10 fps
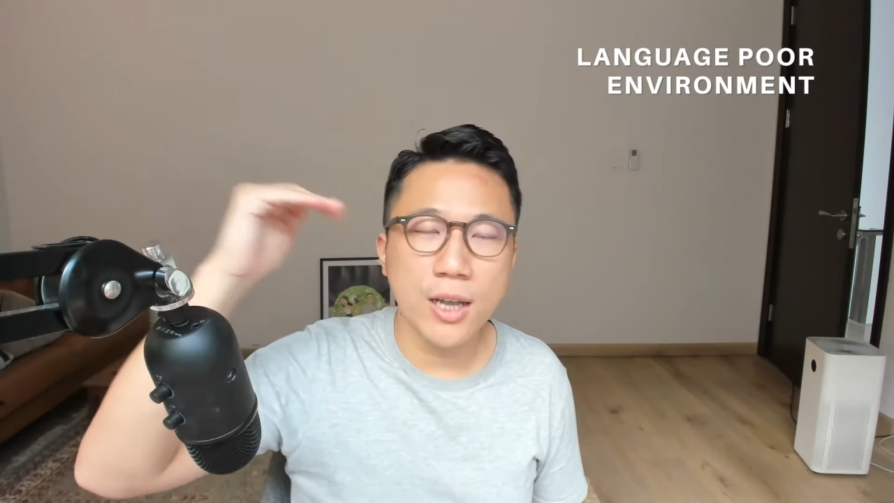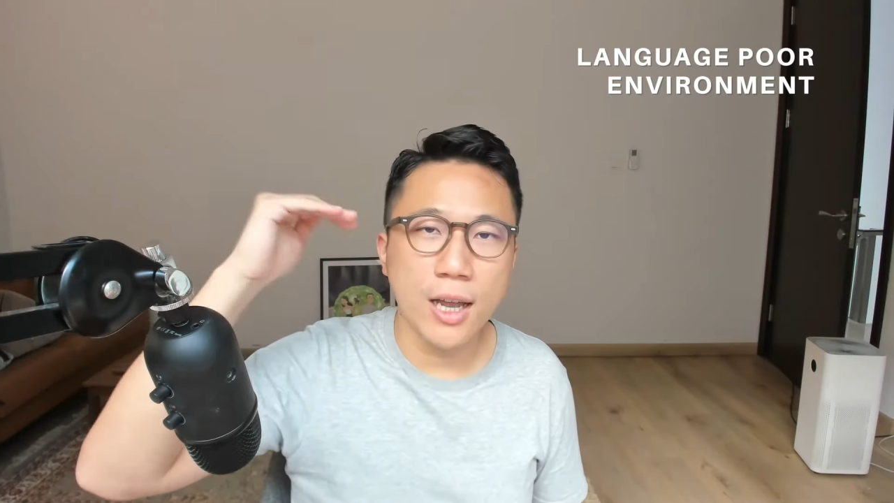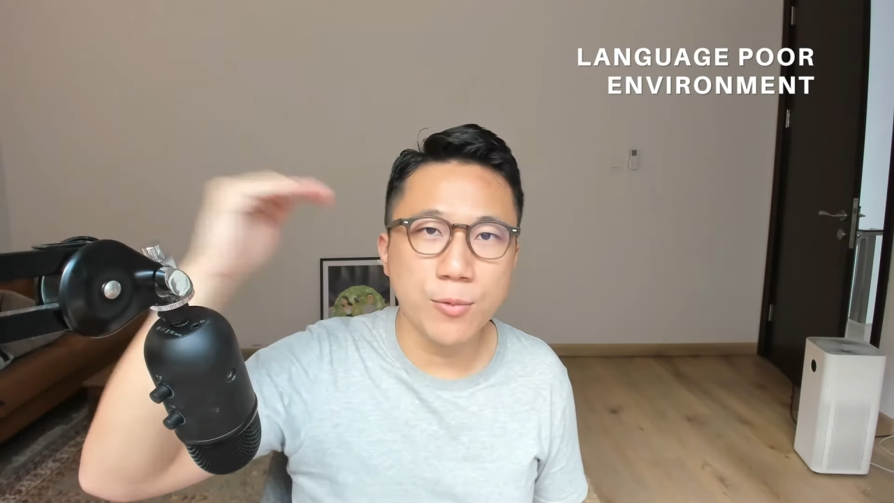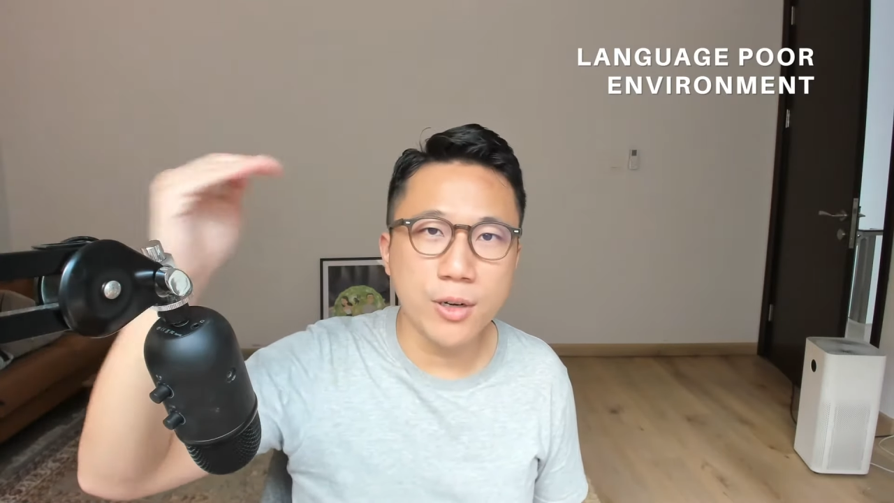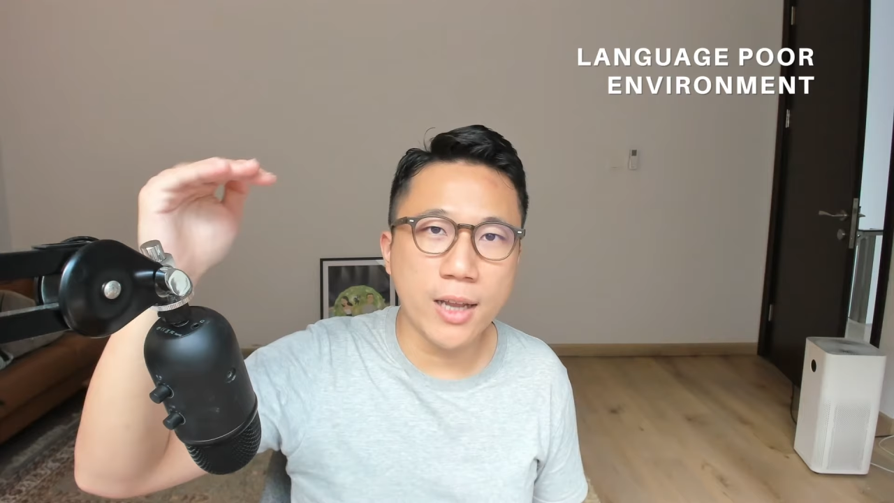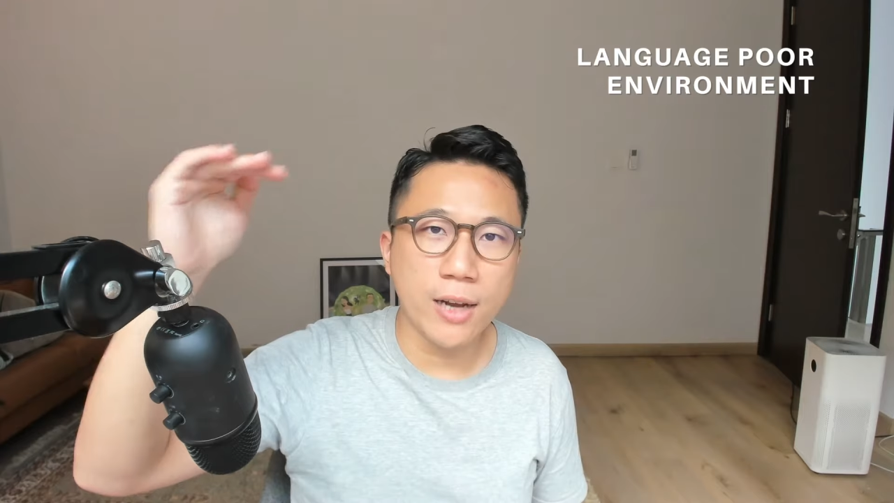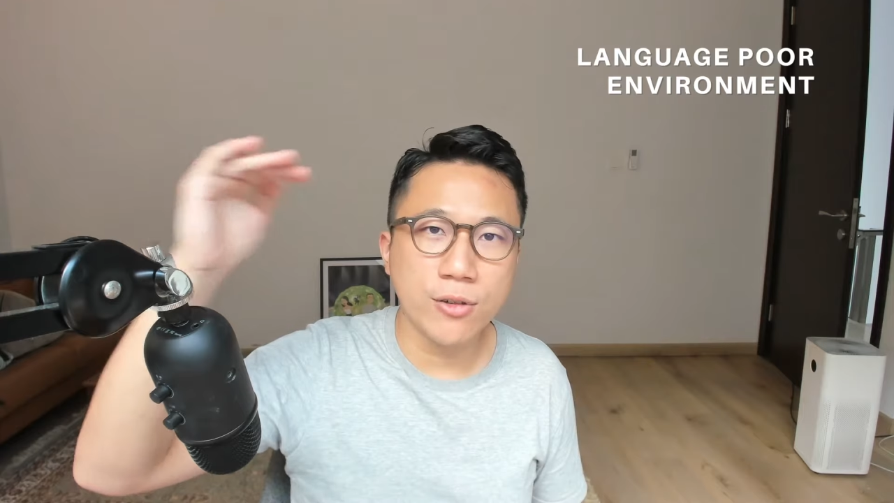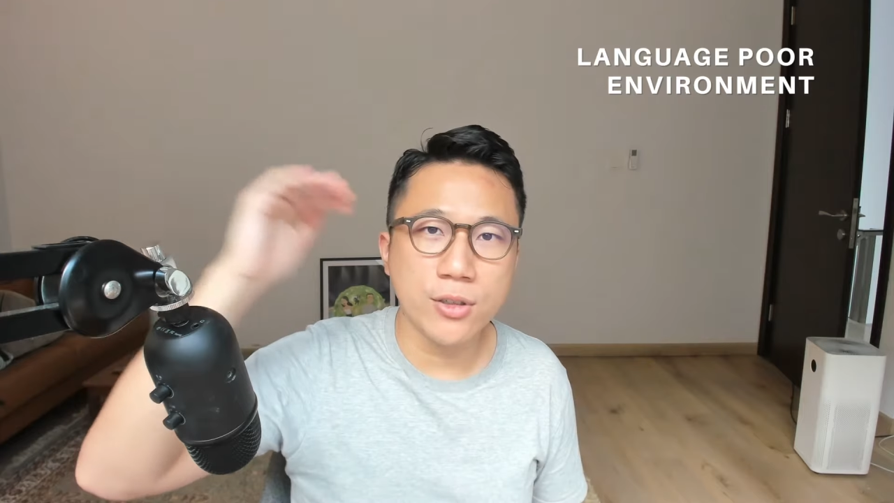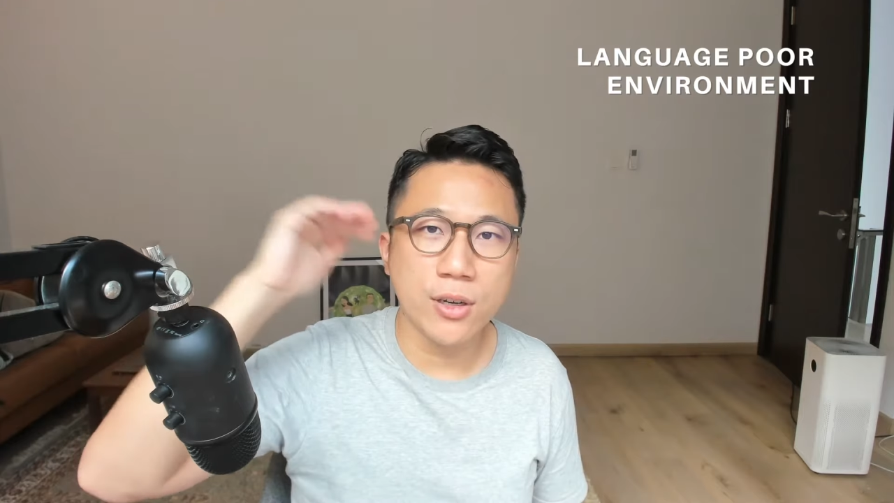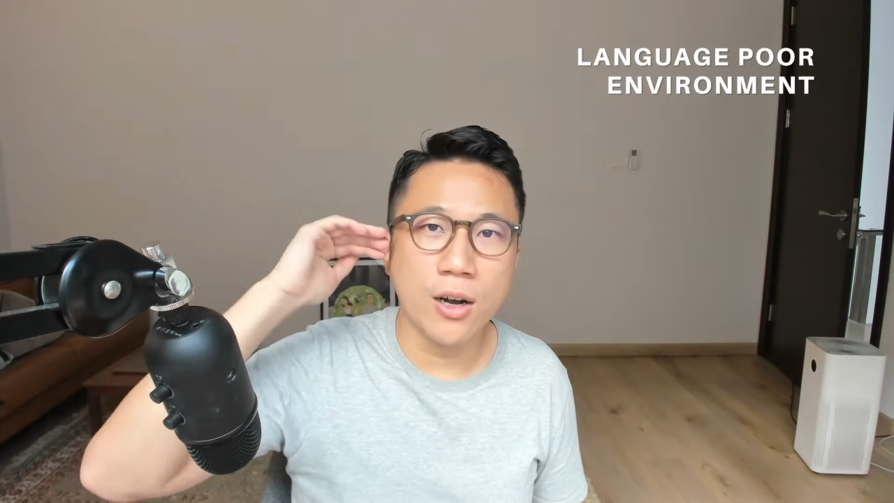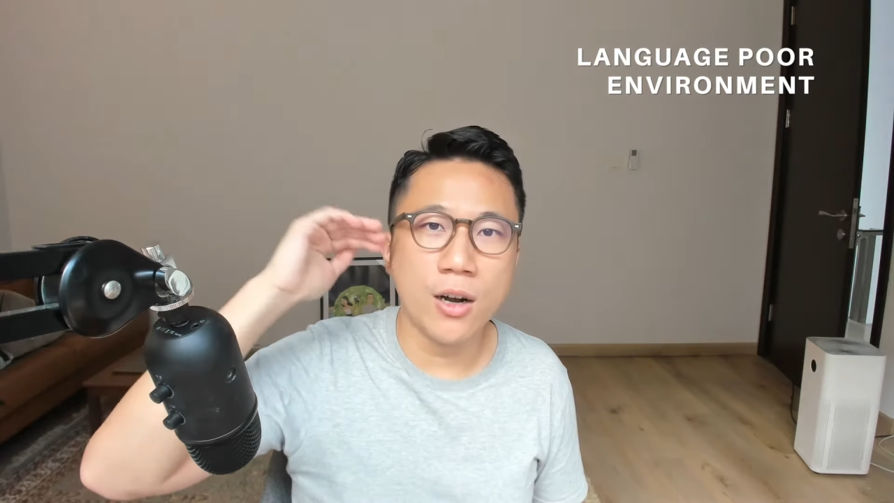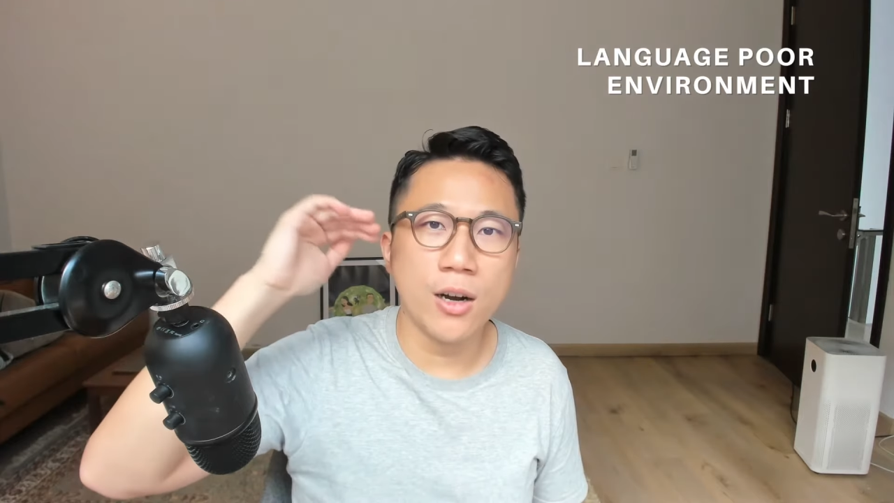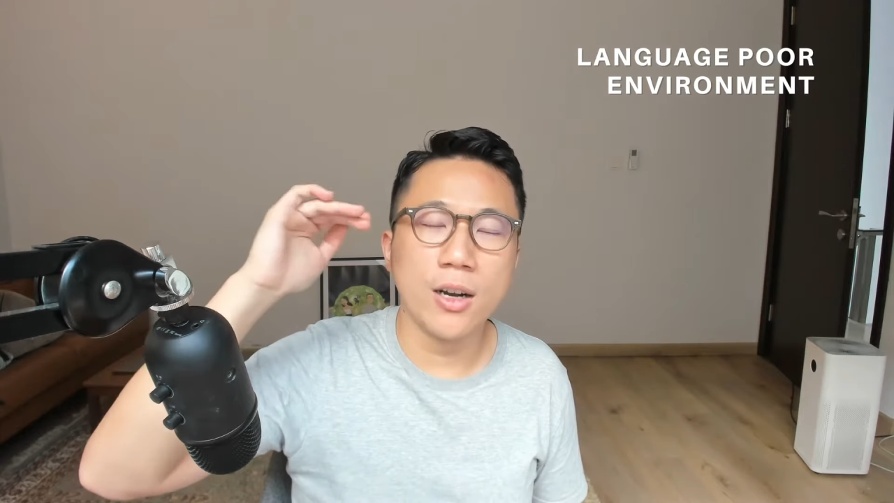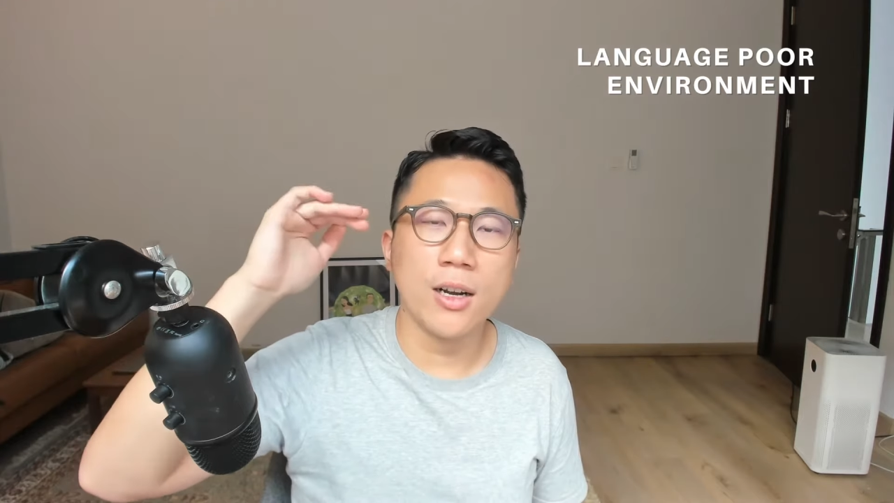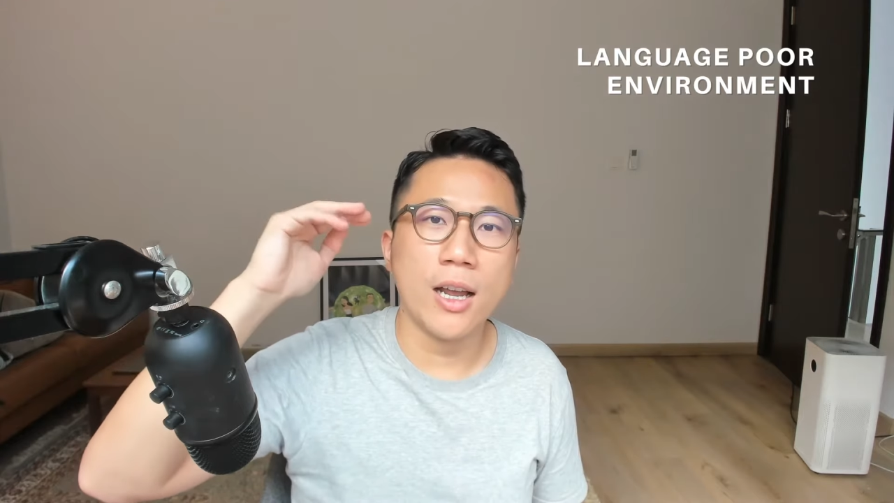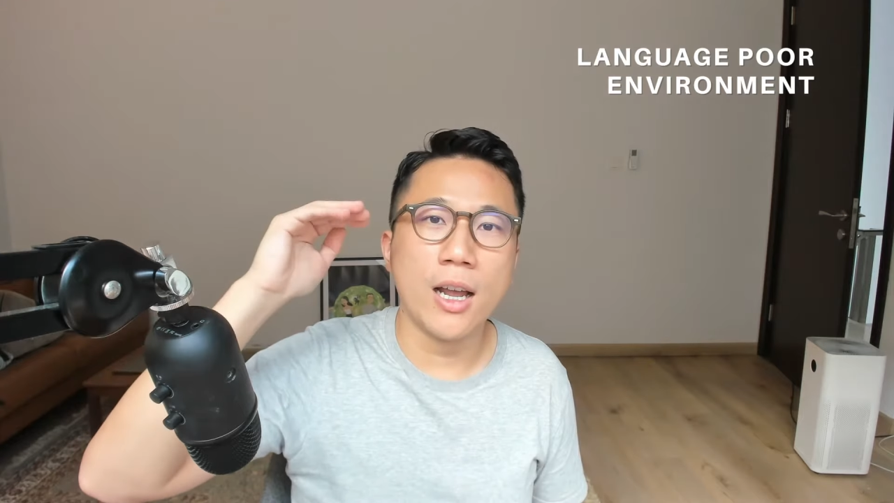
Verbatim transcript: and written language are